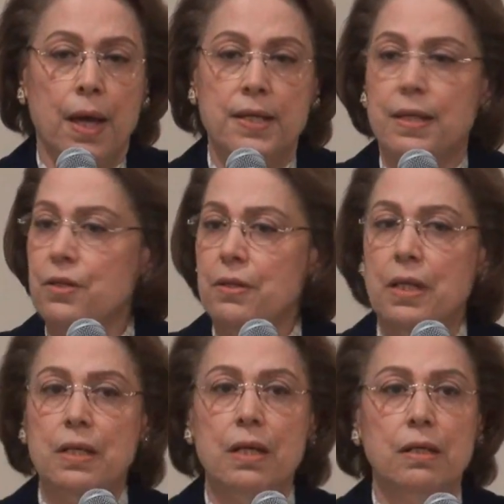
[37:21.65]
I said,
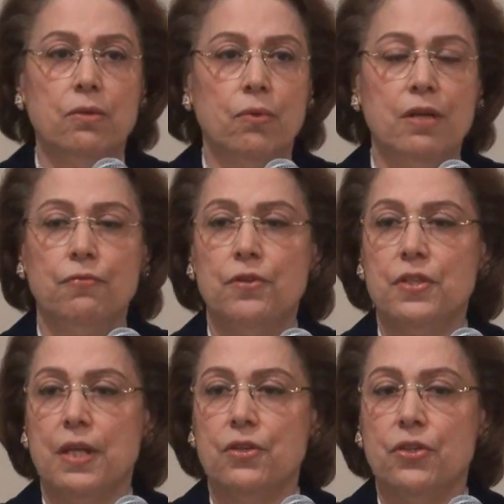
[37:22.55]
you need a
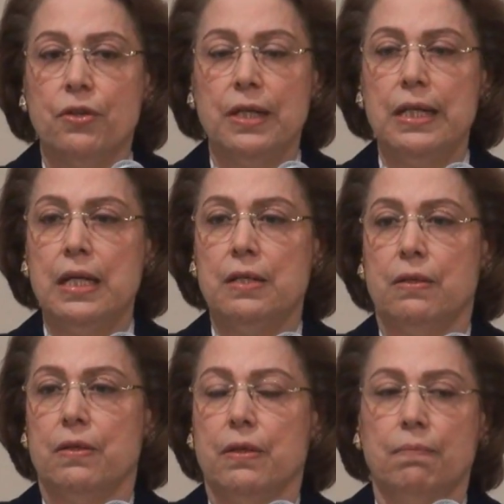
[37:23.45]
21st century
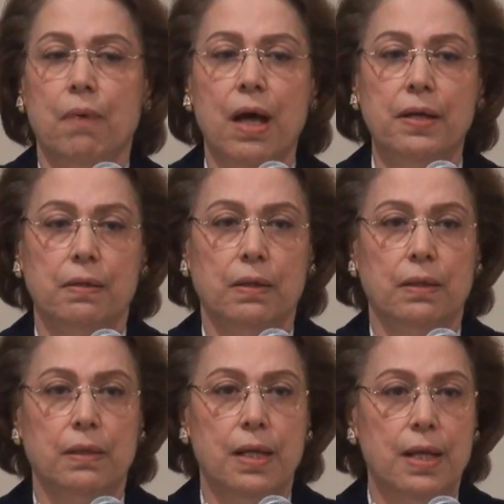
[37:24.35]
leader, model,